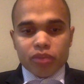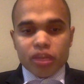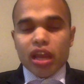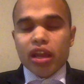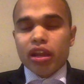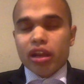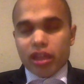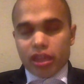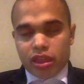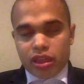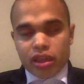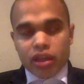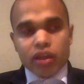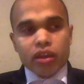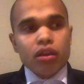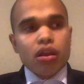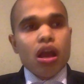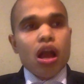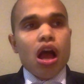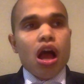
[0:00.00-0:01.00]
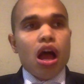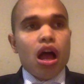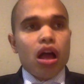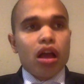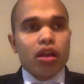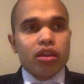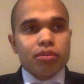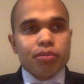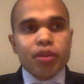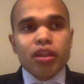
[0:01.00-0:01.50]
and I think
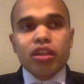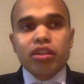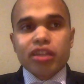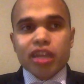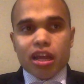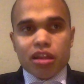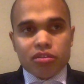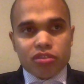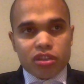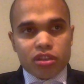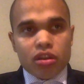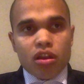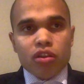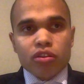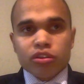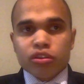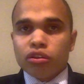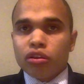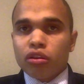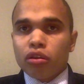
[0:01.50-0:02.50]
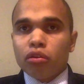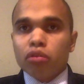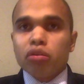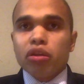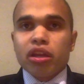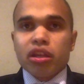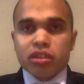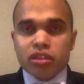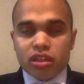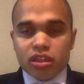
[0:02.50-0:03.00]
Camilla Townsend also
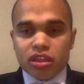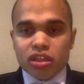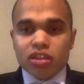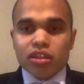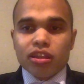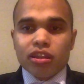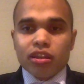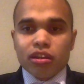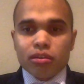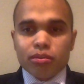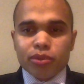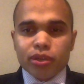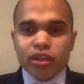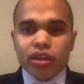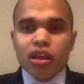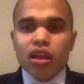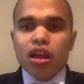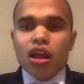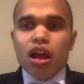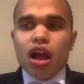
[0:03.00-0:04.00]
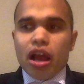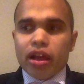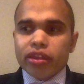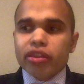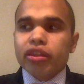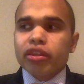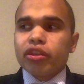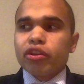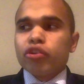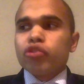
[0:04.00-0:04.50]
hints at this a little bit, I
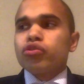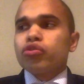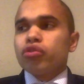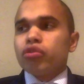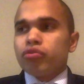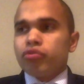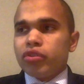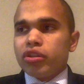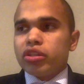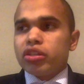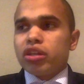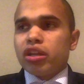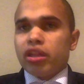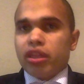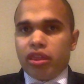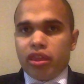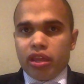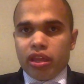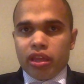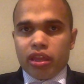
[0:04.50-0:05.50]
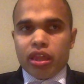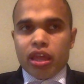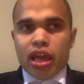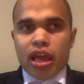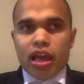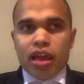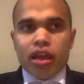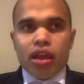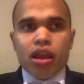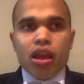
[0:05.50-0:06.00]
think there's a good reason to think
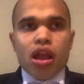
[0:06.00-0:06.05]
that